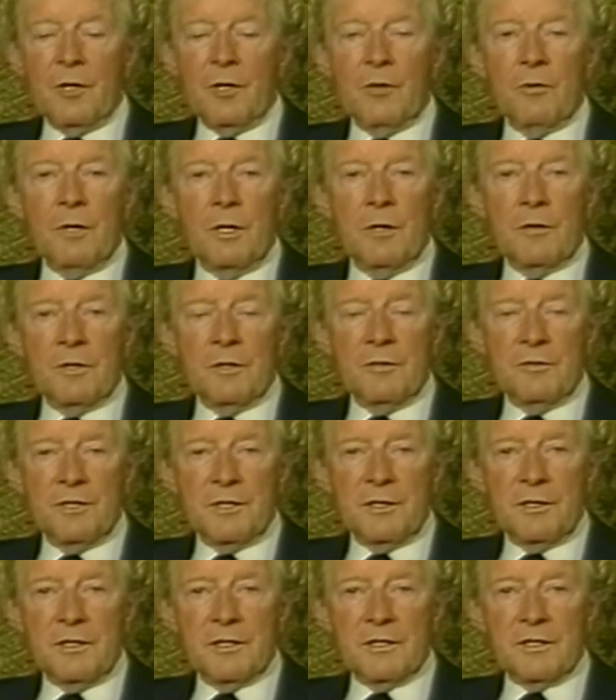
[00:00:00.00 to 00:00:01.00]
who are
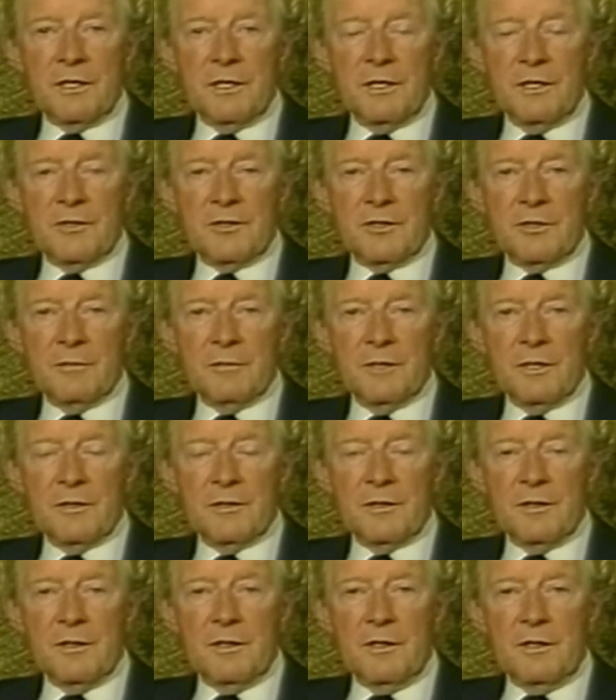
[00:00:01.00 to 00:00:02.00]
using this
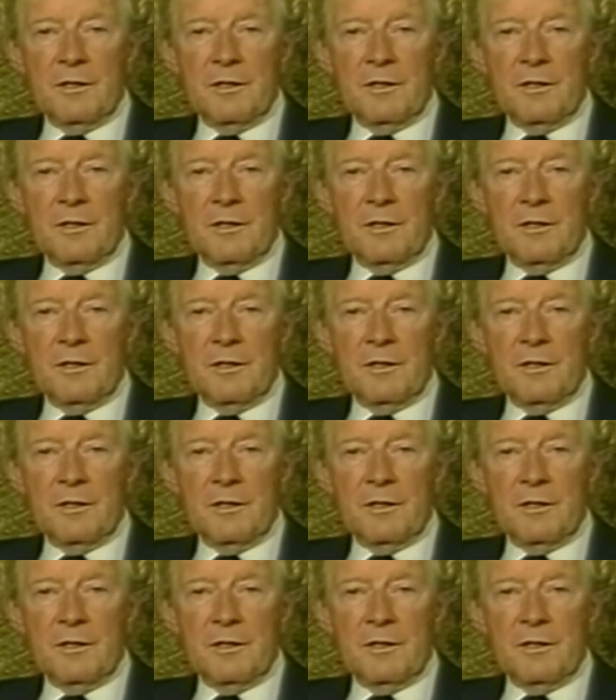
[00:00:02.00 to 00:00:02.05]
instrument